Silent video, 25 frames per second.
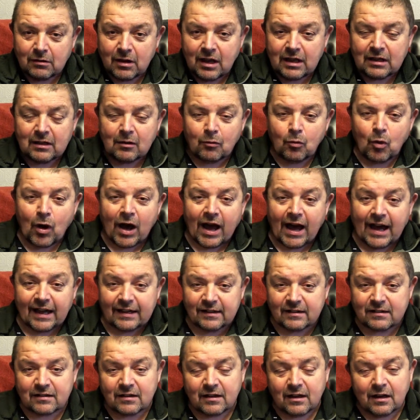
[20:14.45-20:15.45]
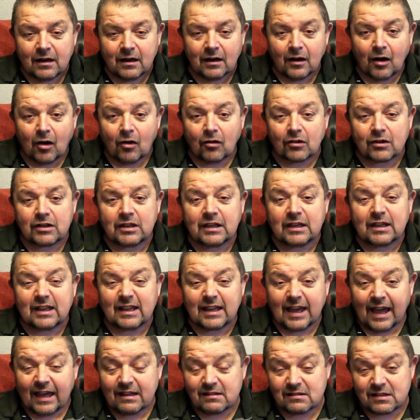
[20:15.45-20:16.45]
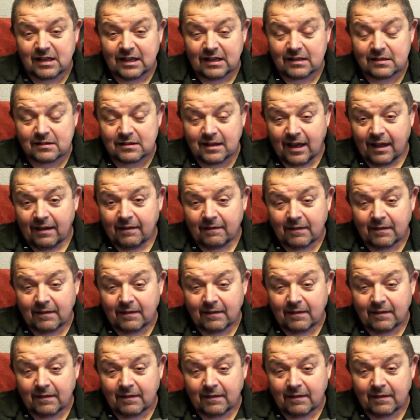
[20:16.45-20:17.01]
in a wide lock, you can get 60,